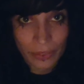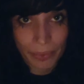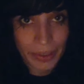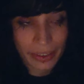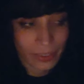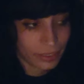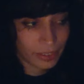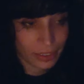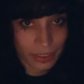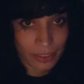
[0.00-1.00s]
codependent
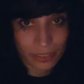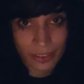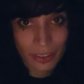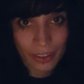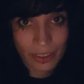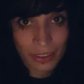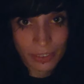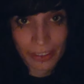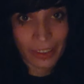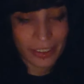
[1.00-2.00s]
on another,
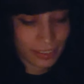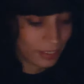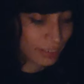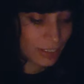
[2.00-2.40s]
right?